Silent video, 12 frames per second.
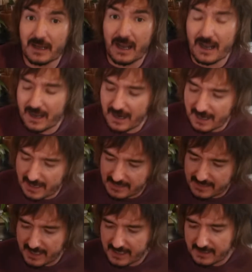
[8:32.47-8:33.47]
I
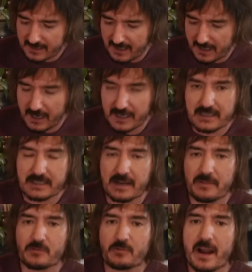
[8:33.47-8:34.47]
think he's
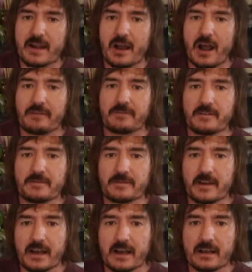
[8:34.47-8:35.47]
coming right off
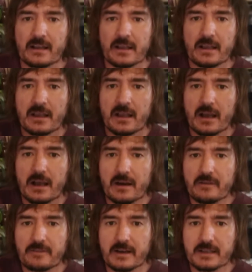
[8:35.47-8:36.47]

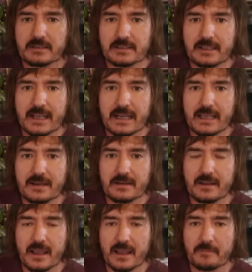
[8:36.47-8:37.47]
of Delaney
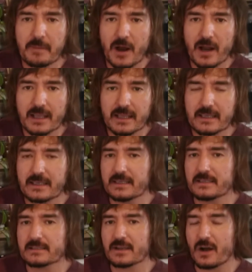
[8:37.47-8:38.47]
and Bonnie.
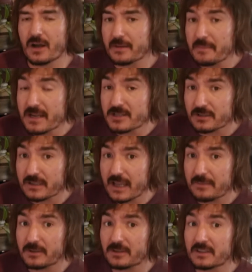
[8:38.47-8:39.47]
He's on a major
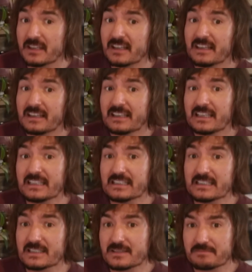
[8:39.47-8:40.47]
label.
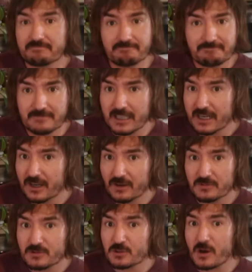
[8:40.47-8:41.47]
He's
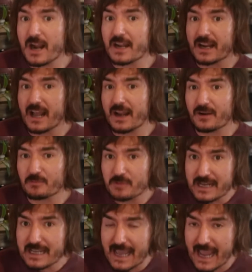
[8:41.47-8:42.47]
trying to kind of
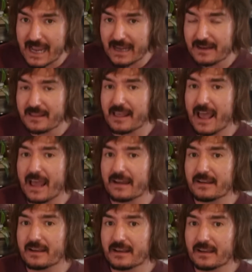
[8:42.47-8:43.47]
regain
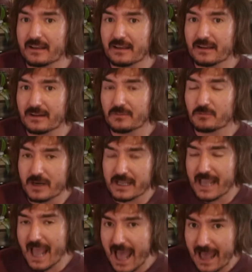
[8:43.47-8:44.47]
that what he
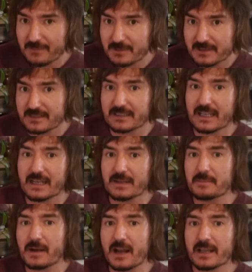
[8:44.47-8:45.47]
had with Delaney and
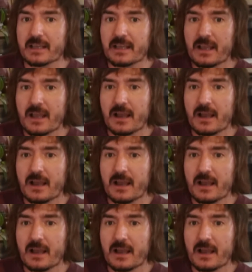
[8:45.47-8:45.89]
Bonnie.